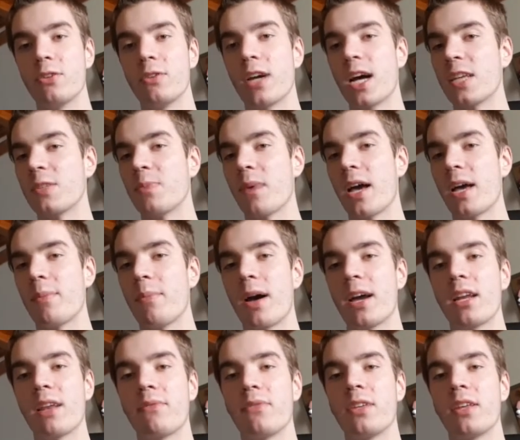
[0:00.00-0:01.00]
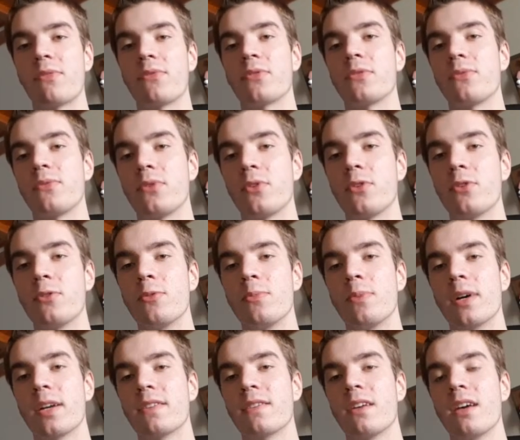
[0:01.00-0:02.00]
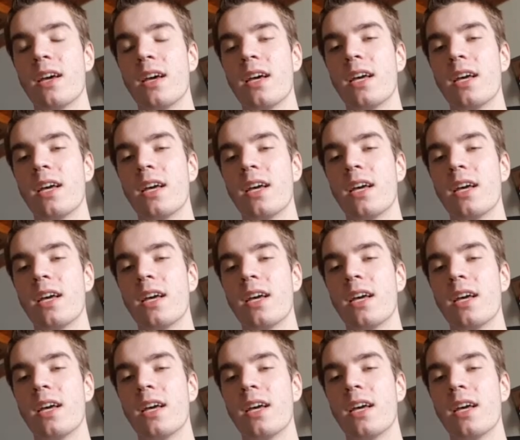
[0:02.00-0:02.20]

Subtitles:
You guys might have a different view, but